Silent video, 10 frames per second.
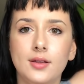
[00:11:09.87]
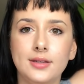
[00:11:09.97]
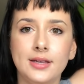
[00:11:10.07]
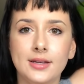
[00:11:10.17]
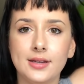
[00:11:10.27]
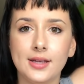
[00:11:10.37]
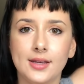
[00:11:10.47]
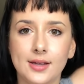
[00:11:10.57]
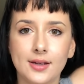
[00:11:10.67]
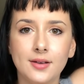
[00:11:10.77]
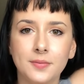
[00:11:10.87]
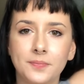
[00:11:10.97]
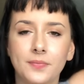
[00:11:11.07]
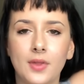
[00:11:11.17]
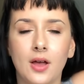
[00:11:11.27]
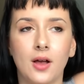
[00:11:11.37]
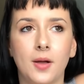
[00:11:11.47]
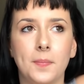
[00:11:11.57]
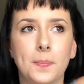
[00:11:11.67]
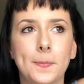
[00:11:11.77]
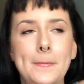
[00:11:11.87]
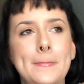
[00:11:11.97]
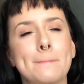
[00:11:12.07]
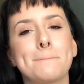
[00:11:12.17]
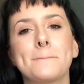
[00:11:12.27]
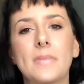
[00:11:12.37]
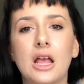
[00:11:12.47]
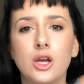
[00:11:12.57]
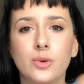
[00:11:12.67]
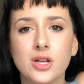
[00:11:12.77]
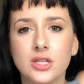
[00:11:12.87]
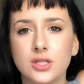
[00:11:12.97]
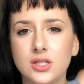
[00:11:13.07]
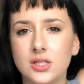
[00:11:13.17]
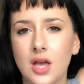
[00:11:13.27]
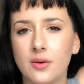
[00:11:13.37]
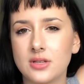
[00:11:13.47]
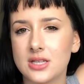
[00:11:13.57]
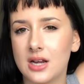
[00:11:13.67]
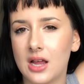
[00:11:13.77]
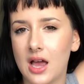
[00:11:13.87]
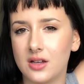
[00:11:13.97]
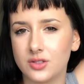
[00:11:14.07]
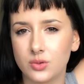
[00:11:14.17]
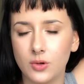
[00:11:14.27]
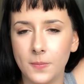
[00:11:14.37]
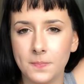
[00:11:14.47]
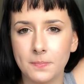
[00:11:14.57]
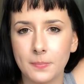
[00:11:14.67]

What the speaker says: Ding ding. I was in high school.